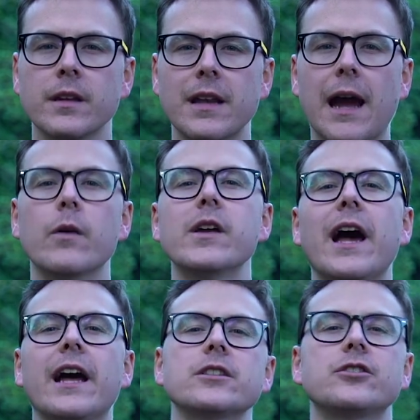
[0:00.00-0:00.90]
Now,
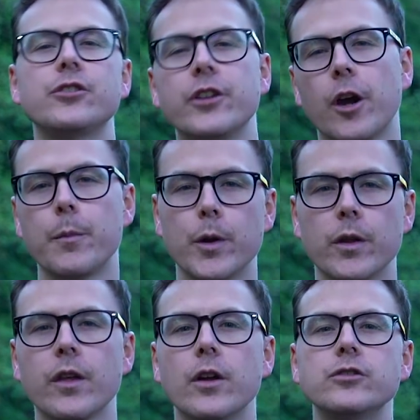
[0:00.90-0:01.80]
at our studio
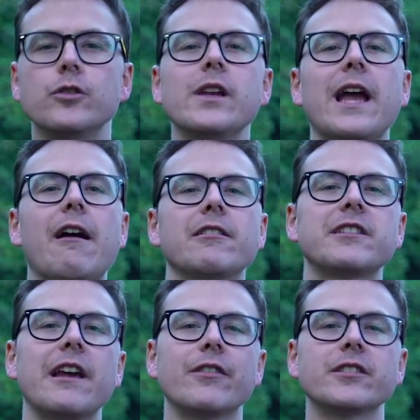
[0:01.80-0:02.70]
booth, Julie Harris
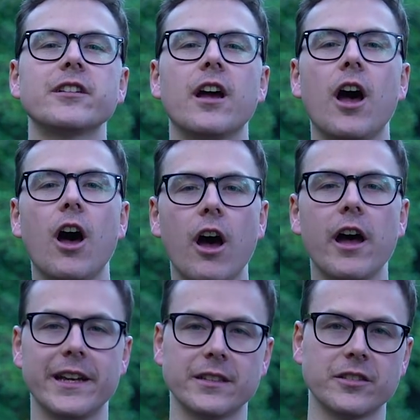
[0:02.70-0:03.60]
gave us
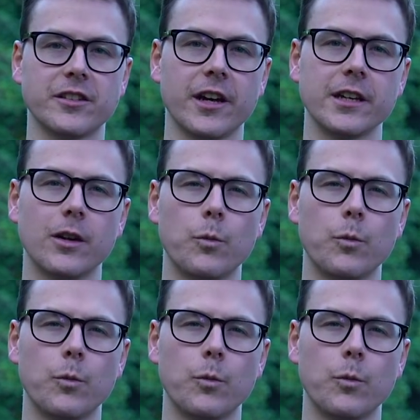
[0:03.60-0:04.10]
her insight